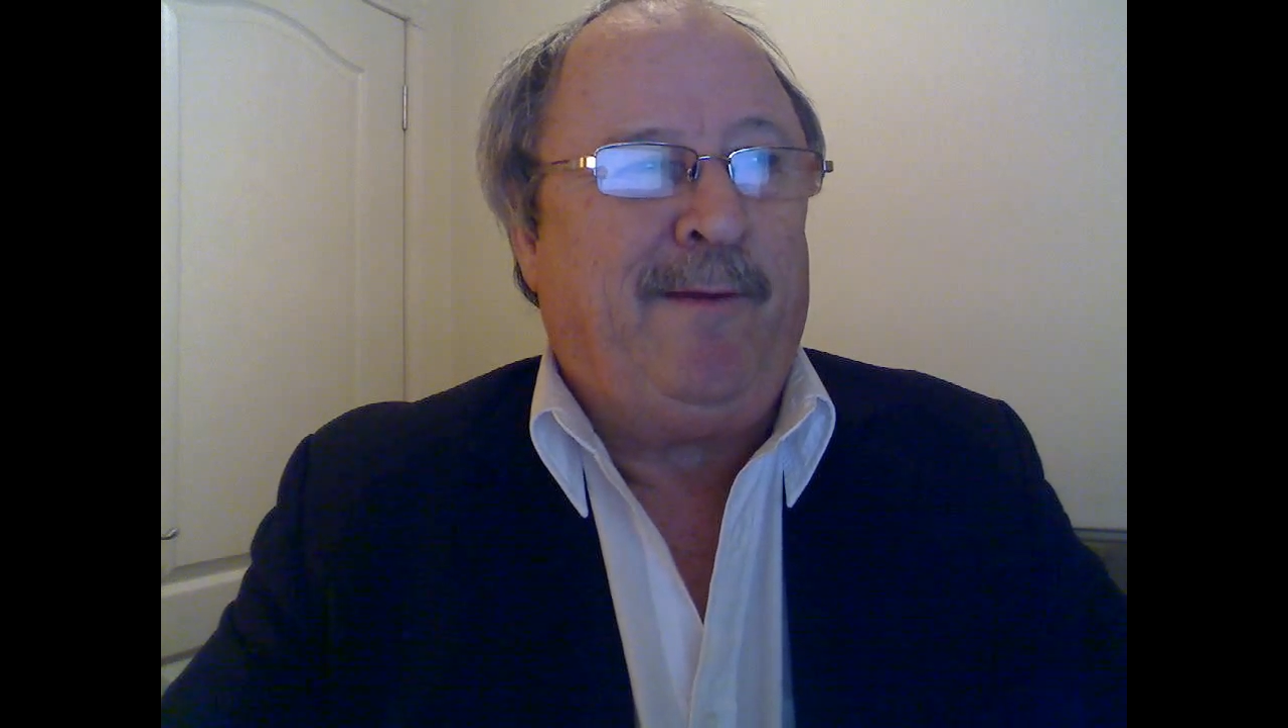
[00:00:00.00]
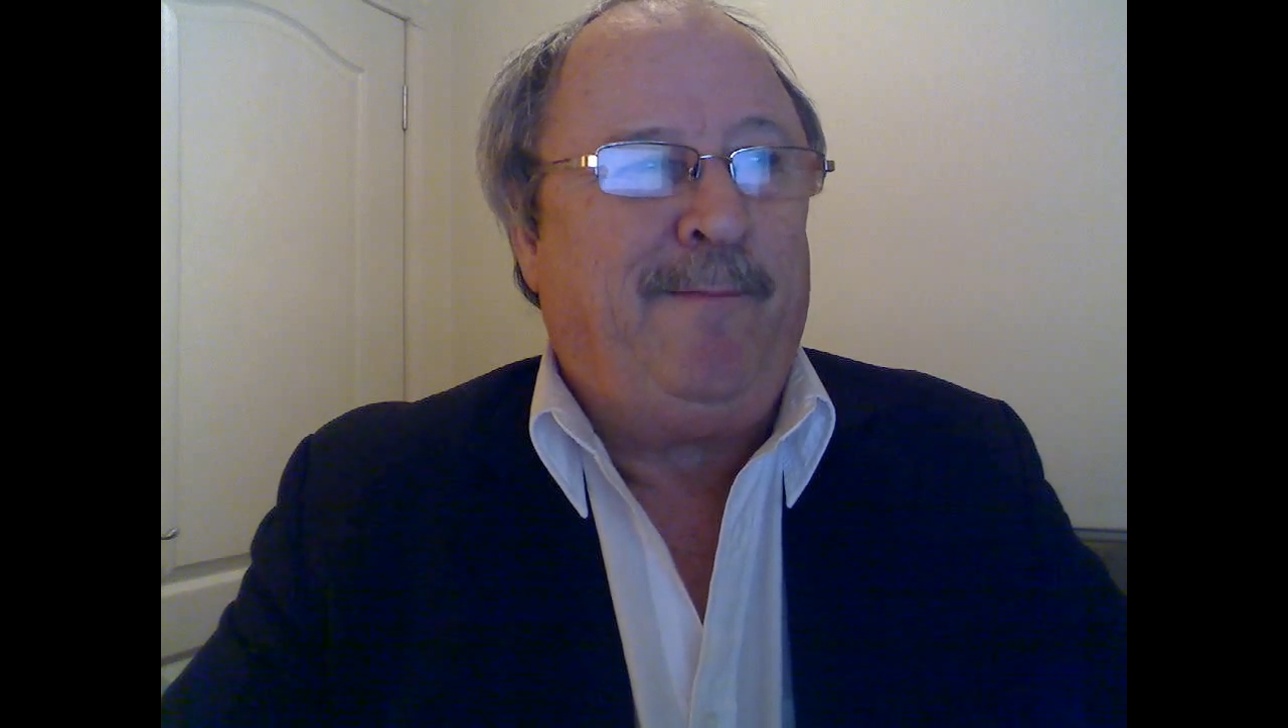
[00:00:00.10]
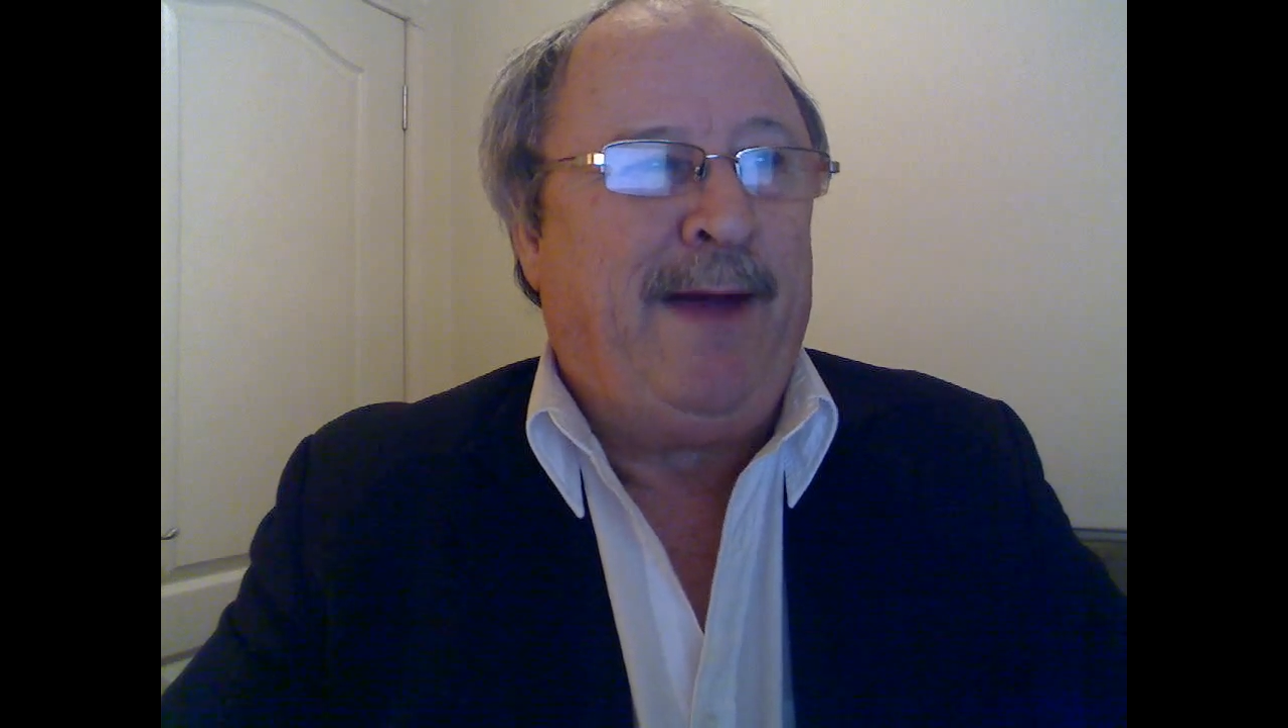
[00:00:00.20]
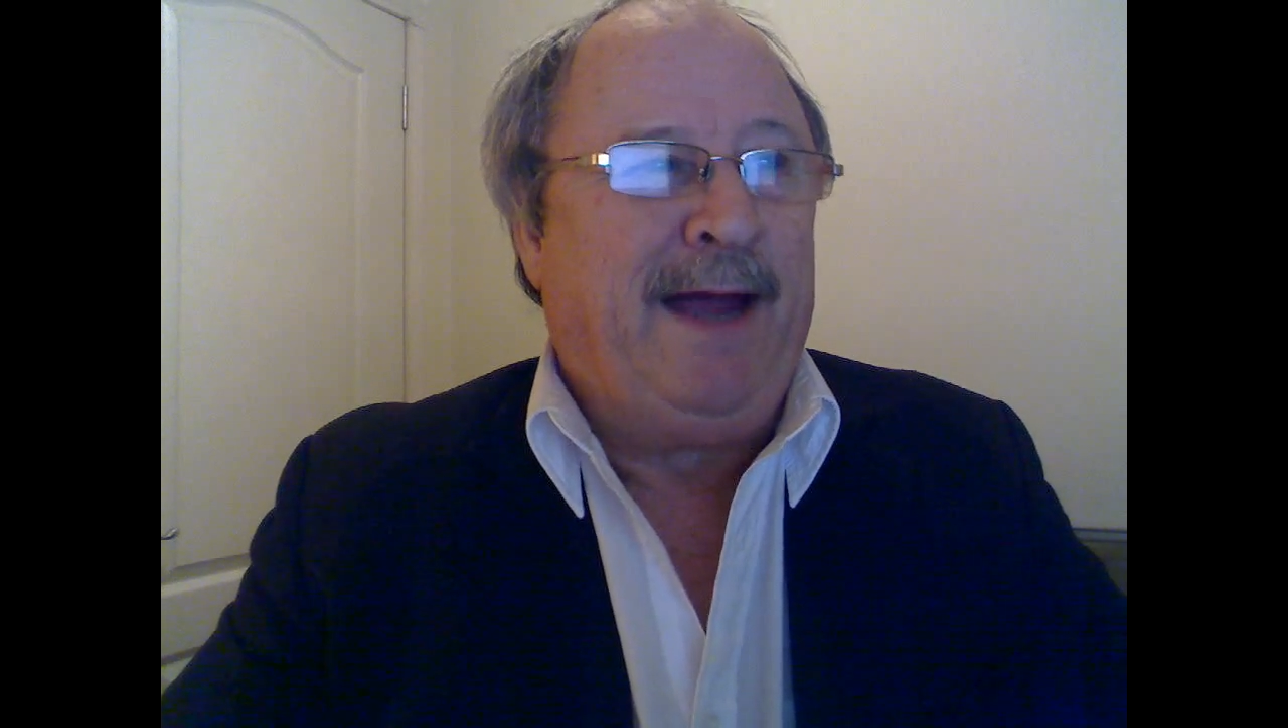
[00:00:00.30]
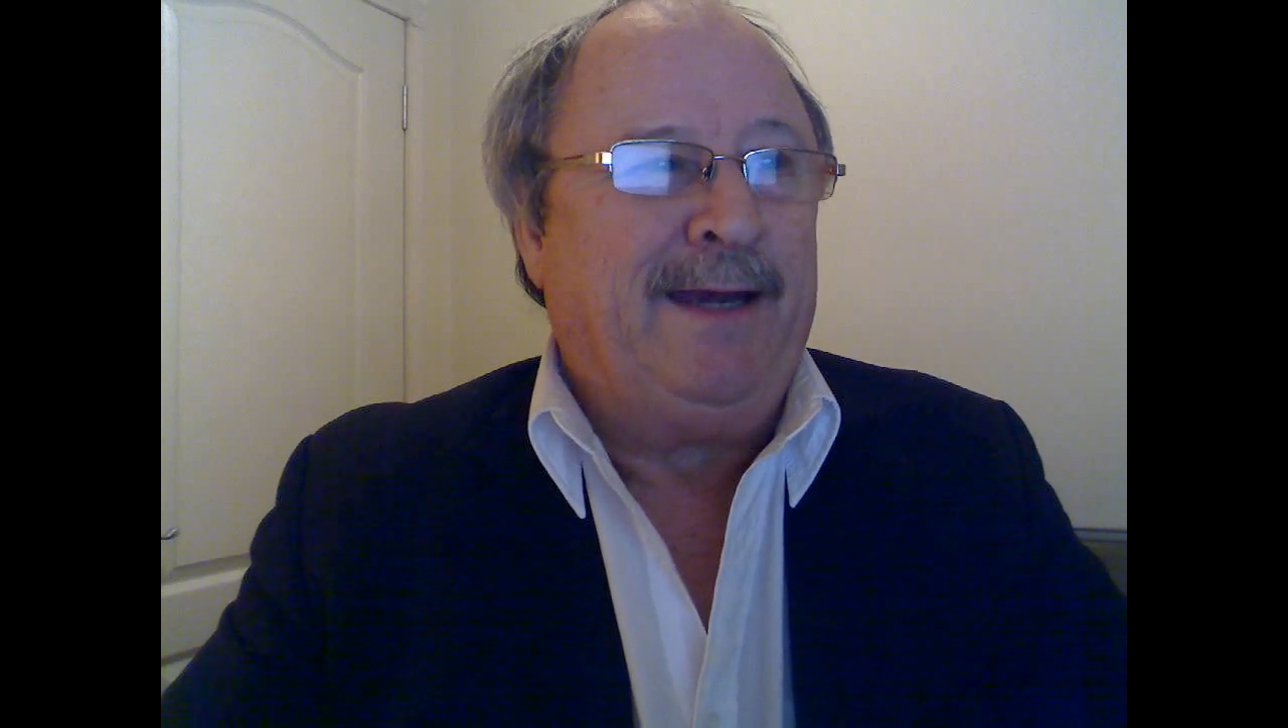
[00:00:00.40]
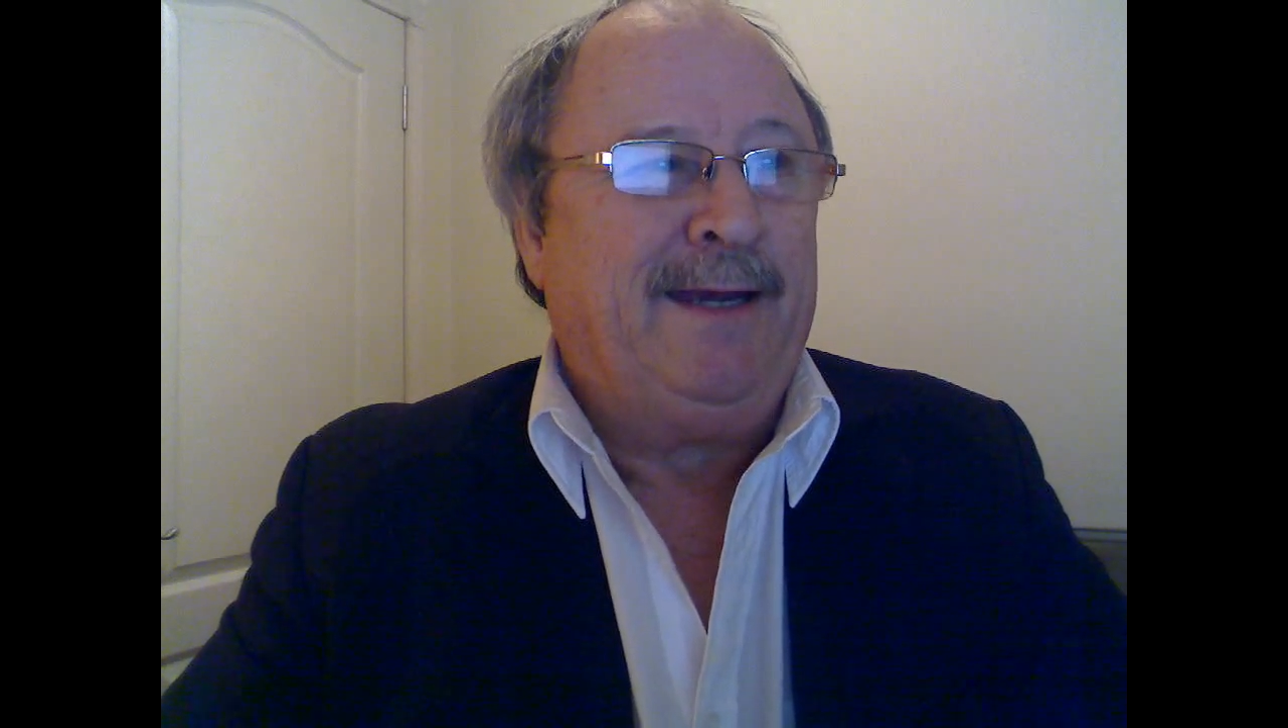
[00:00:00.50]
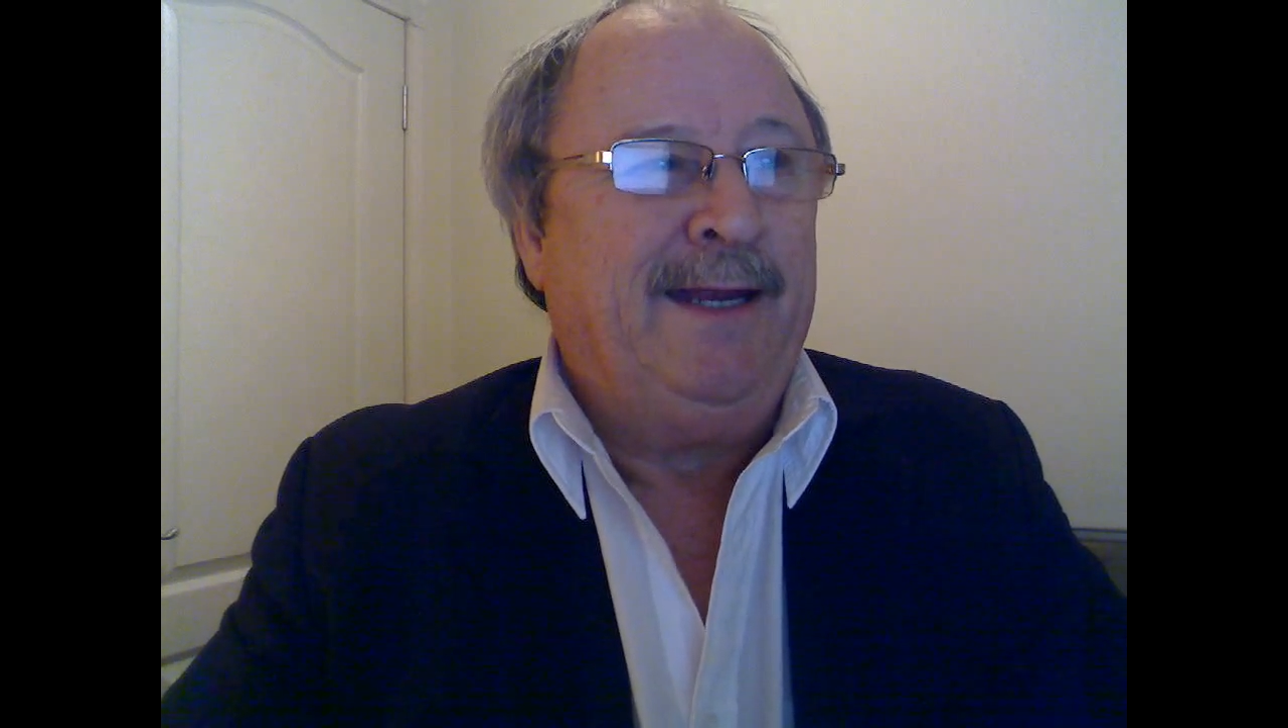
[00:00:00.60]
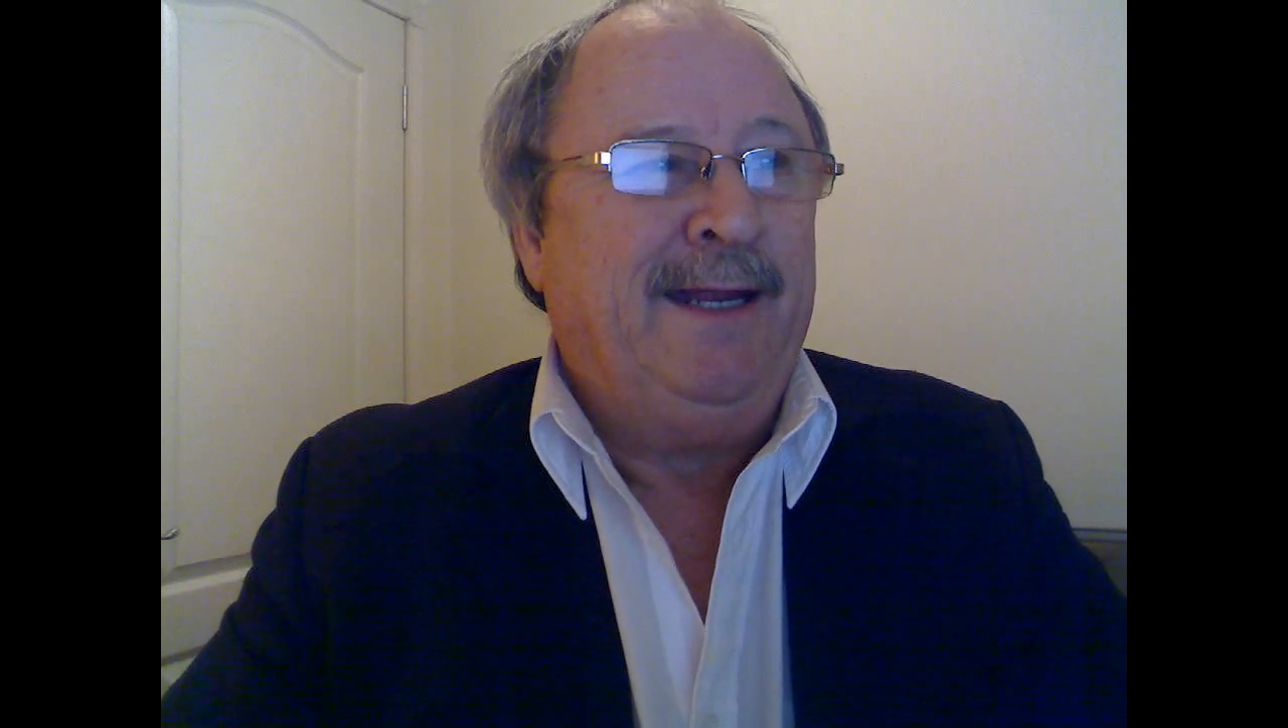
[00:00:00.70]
a pattern.